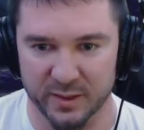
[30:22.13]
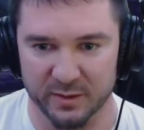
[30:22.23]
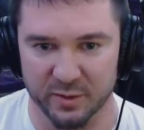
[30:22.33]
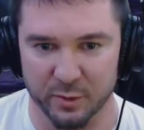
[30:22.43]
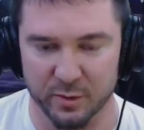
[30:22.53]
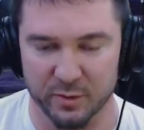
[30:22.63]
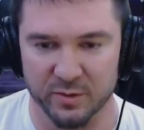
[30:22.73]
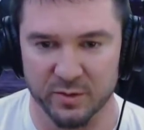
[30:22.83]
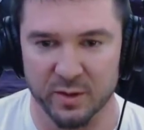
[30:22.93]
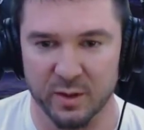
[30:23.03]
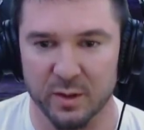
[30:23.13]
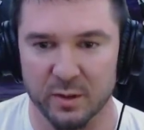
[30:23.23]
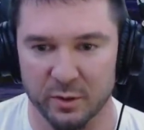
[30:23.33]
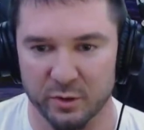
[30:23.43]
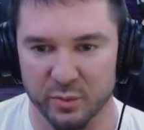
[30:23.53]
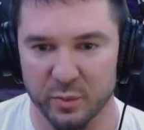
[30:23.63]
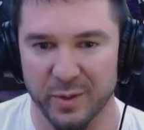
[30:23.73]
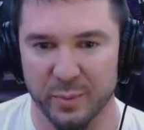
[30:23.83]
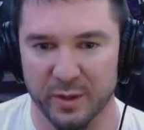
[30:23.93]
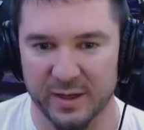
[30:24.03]
So those will be
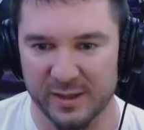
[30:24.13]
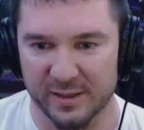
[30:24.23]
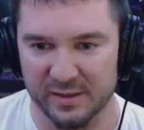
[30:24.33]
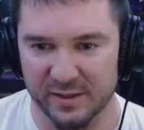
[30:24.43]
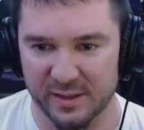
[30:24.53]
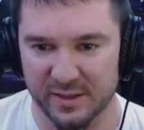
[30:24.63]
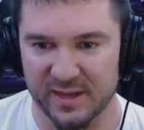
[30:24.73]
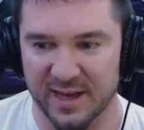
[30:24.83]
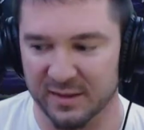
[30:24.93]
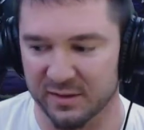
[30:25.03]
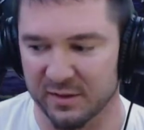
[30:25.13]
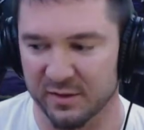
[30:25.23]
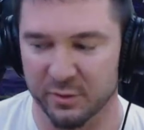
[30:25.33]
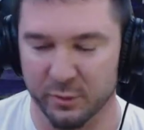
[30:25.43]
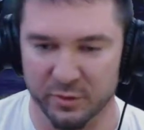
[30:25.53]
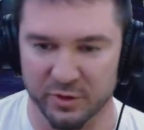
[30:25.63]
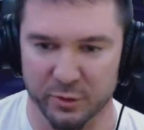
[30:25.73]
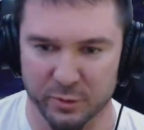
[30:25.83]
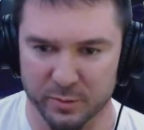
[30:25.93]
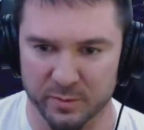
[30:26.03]
pretty easy tests to
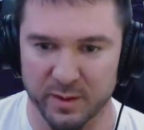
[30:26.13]
do.